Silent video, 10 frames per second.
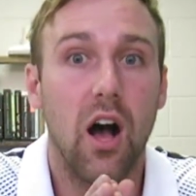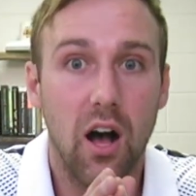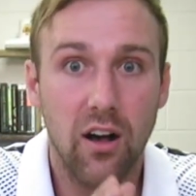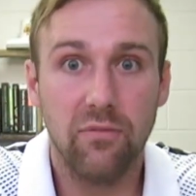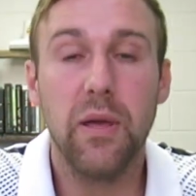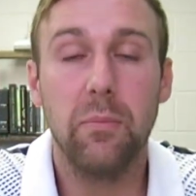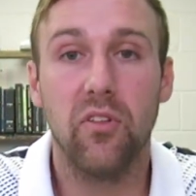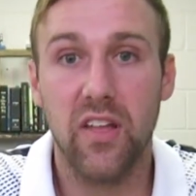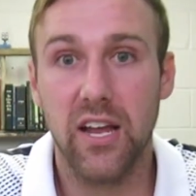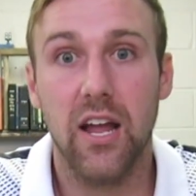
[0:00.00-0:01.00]
of
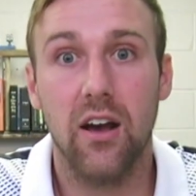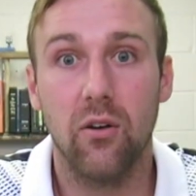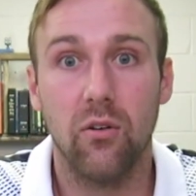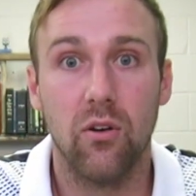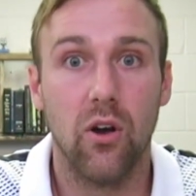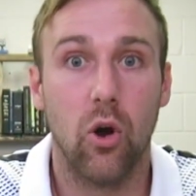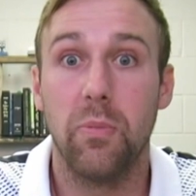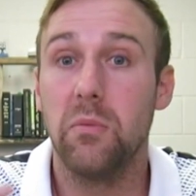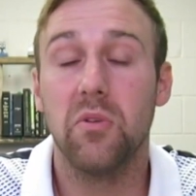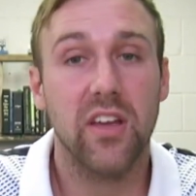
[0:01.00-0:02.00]
people they know or
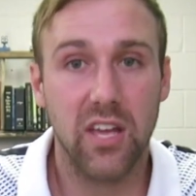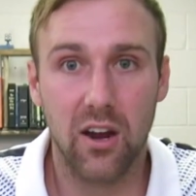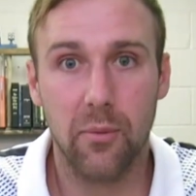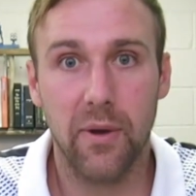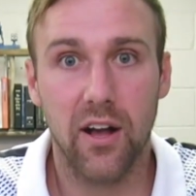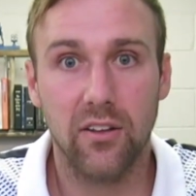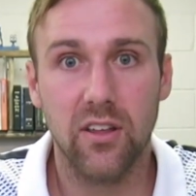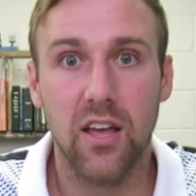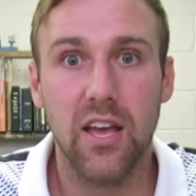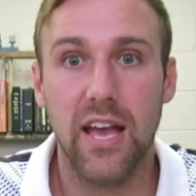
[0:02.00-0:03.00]
people they care about.
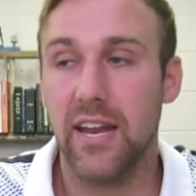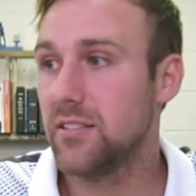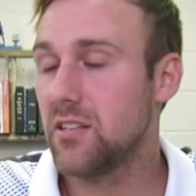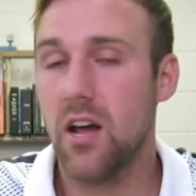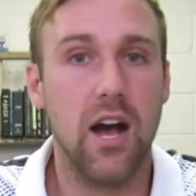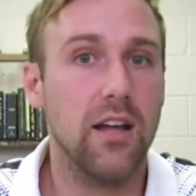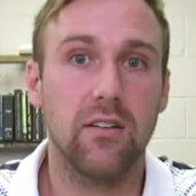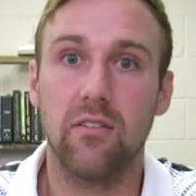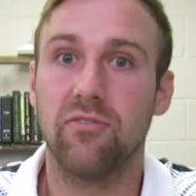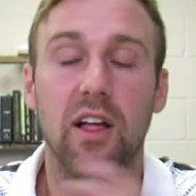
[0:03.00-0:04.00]
And it's not
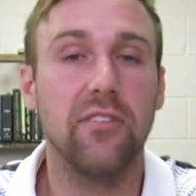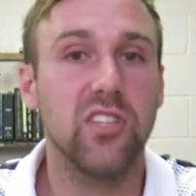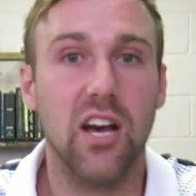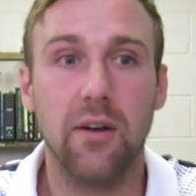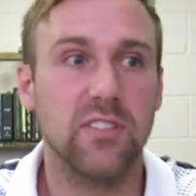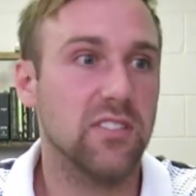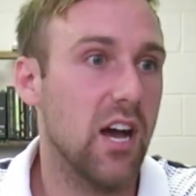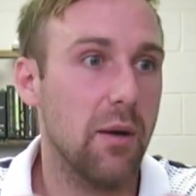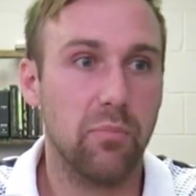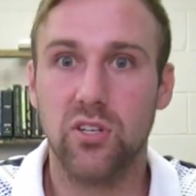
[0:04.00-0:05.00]
fluffed up, it's
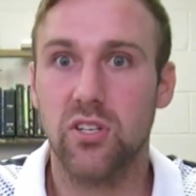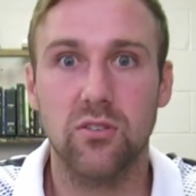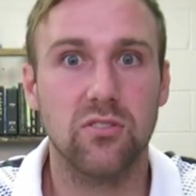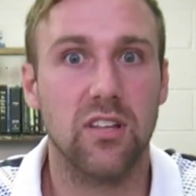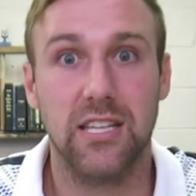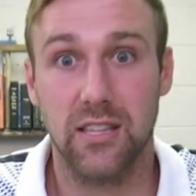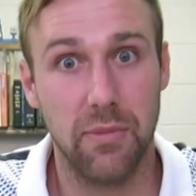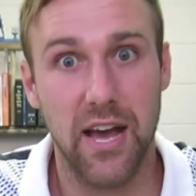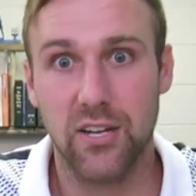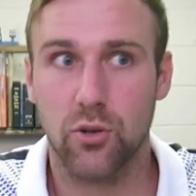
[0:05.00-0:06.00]
not produced like The
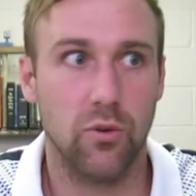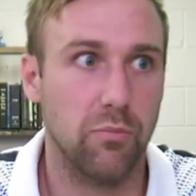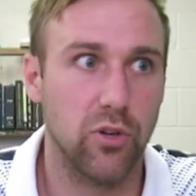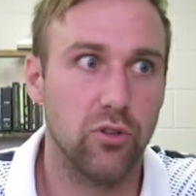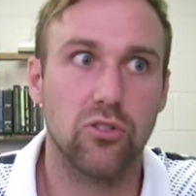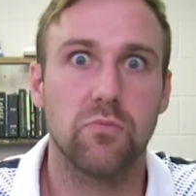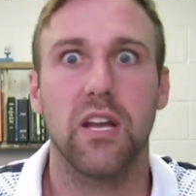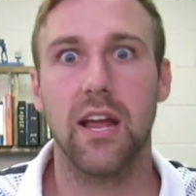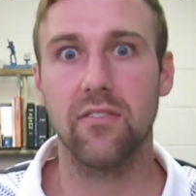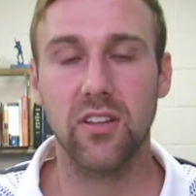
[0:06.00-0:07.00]
Bachelor where the producers
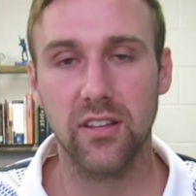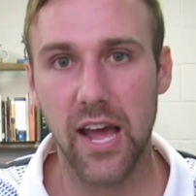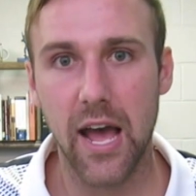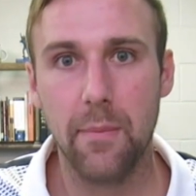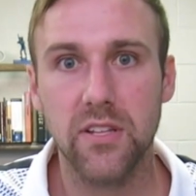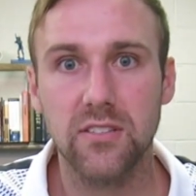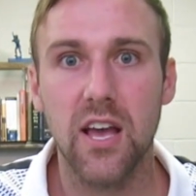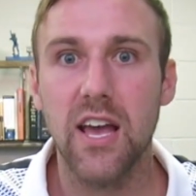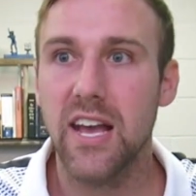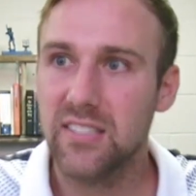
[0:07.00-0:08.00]
pick everything that happens.
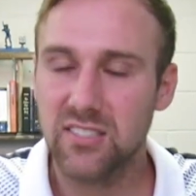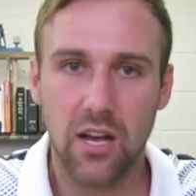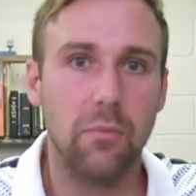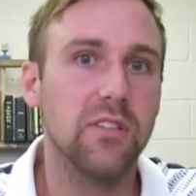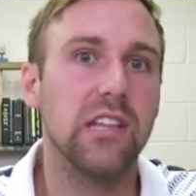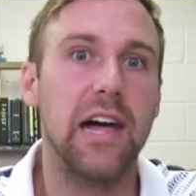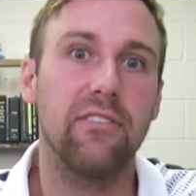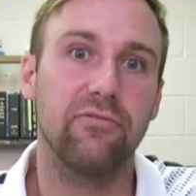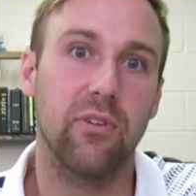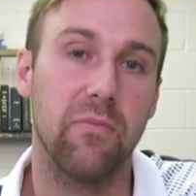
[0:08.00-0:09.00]
It's someone's
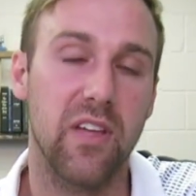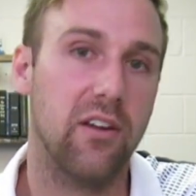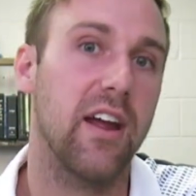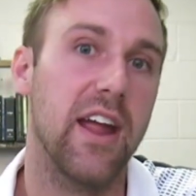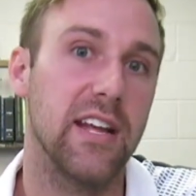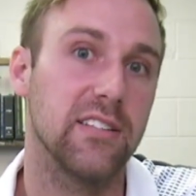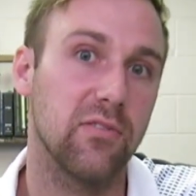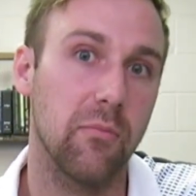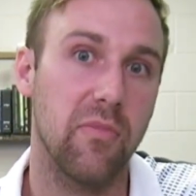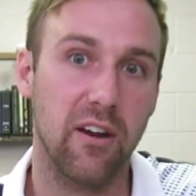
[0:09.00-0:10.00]
life from their hands,
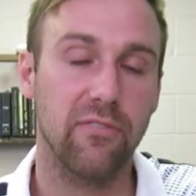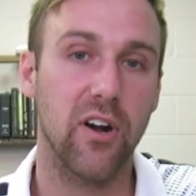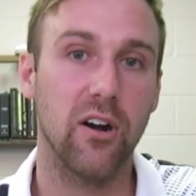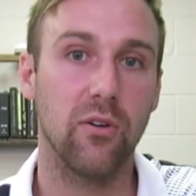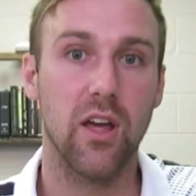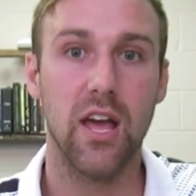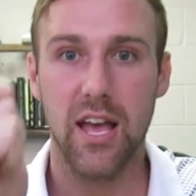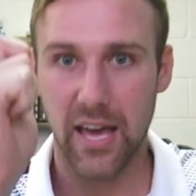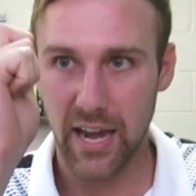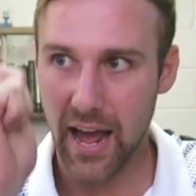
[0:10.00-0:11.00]
from their phone.
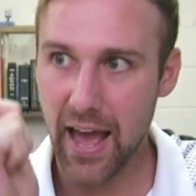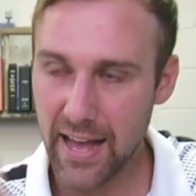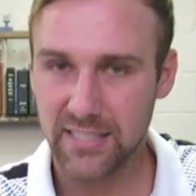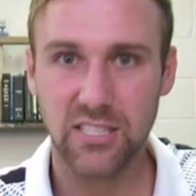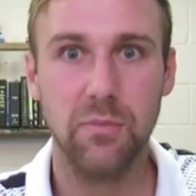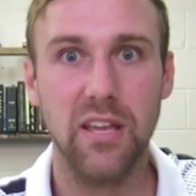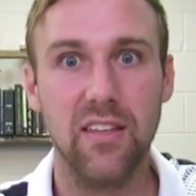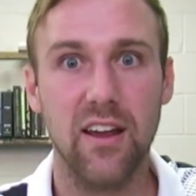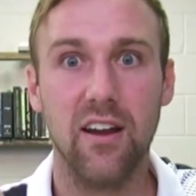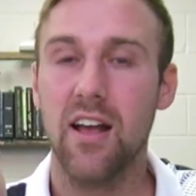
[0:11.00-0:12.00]
And it has to be
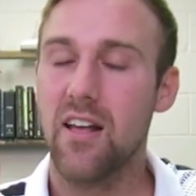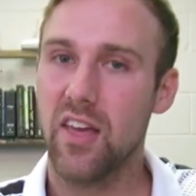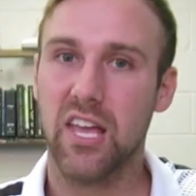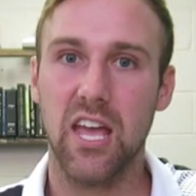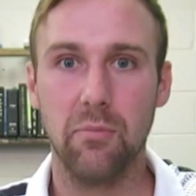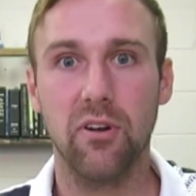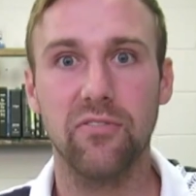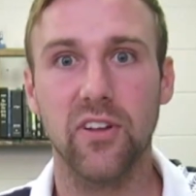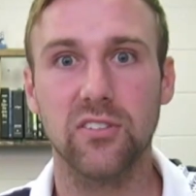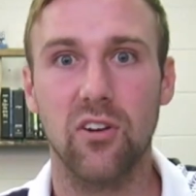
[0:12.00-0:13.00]
there. They can't put a
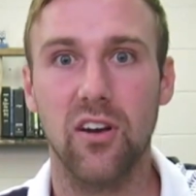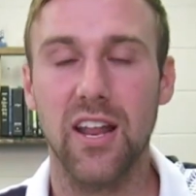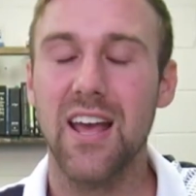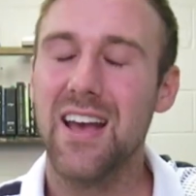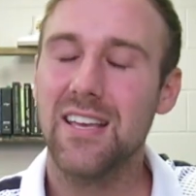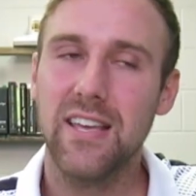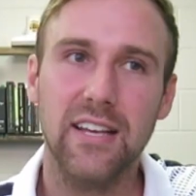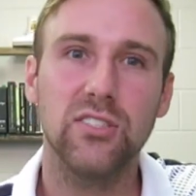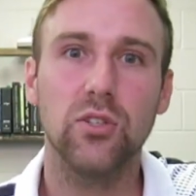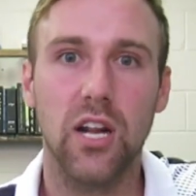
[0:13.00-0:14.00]
filter on it.
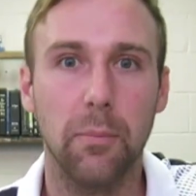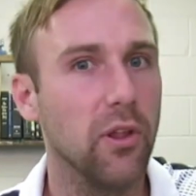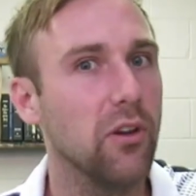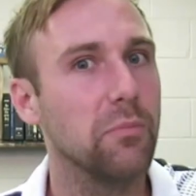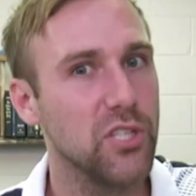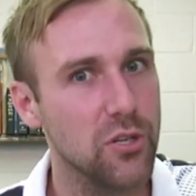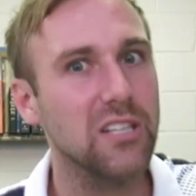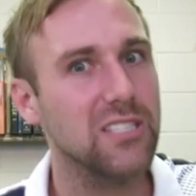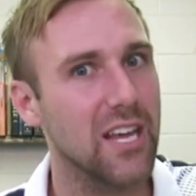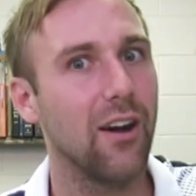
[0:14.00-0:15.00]
Yes, you can upload it, but you
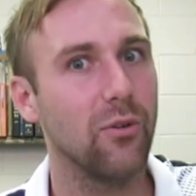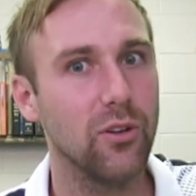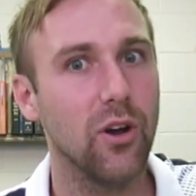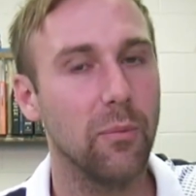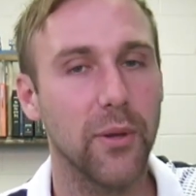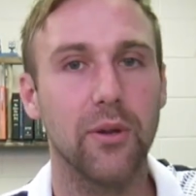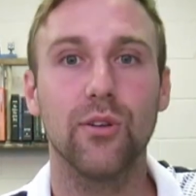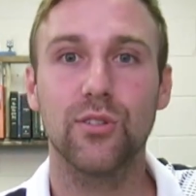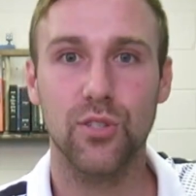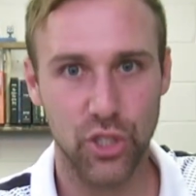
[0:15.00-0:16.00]
can tell when you upload it
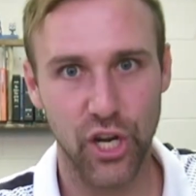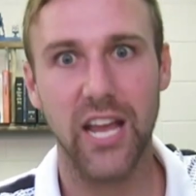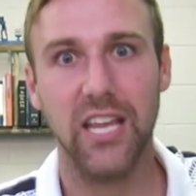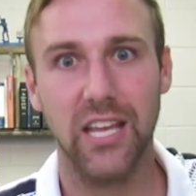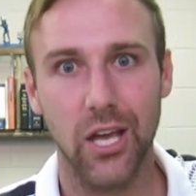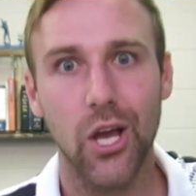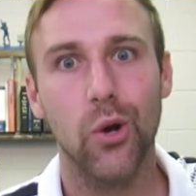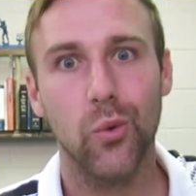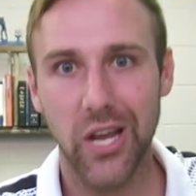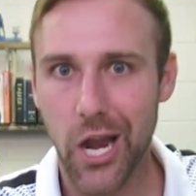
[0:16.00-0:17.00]
looks janky.
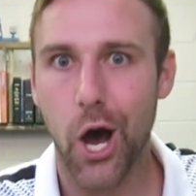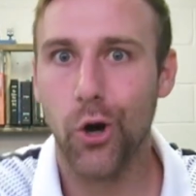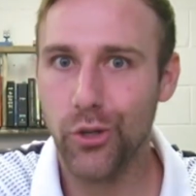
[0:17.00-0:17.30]
We know